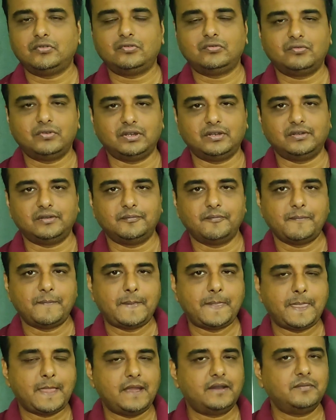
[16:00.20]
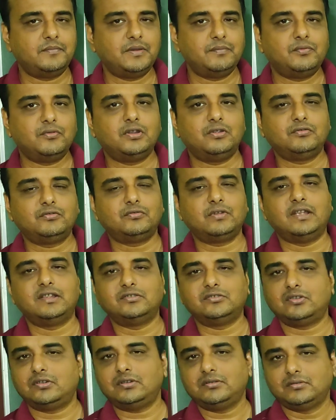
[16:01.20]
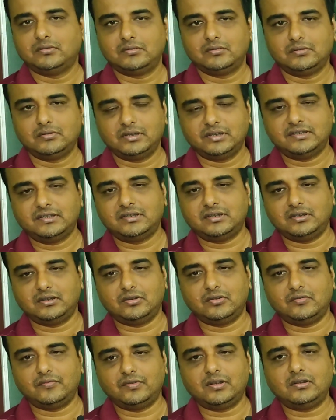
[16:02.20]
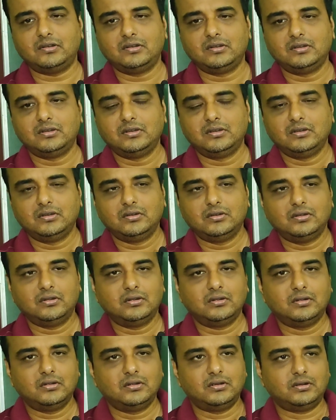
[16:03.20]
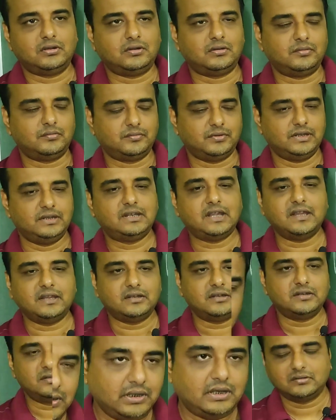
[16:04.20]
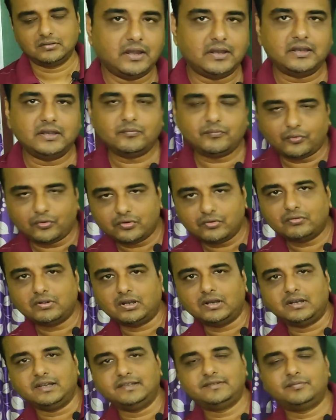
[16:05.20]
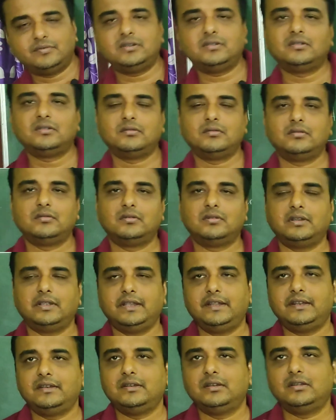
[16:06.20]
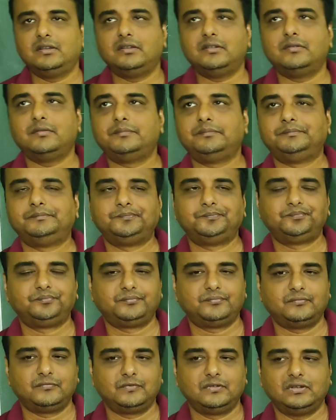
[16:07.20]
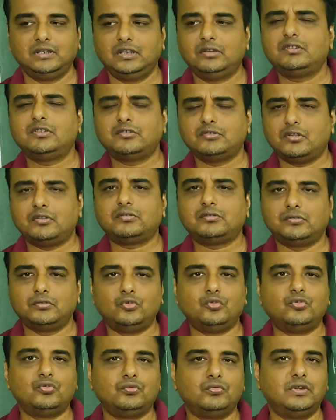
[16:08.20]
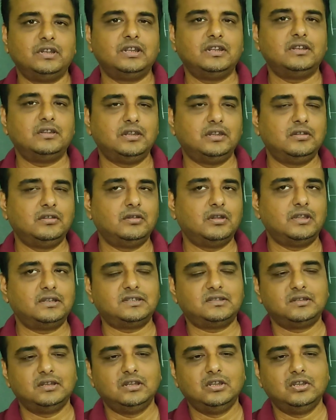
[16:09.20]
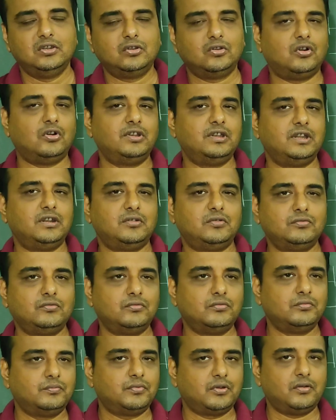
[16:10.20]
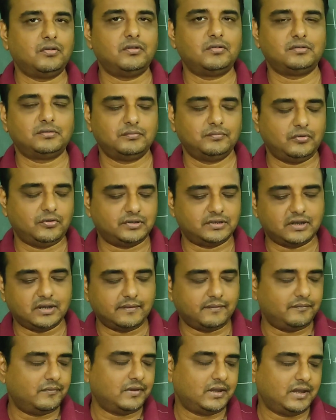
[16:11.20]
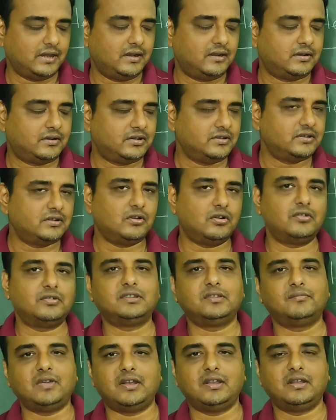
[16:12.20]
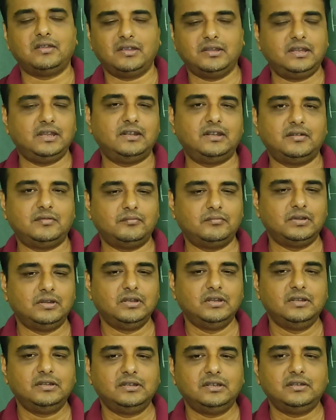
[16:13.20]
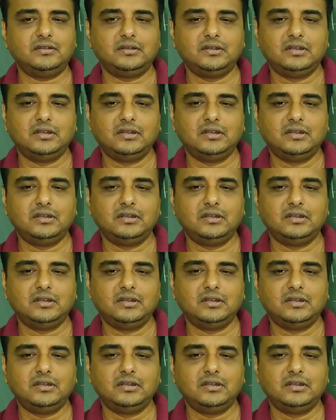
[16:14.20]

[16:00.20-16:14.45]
to read, and people used to enjoy his novel. He died in Portugal, Lisbon, and it was not known whether he has gone there for some health reason or any other thing,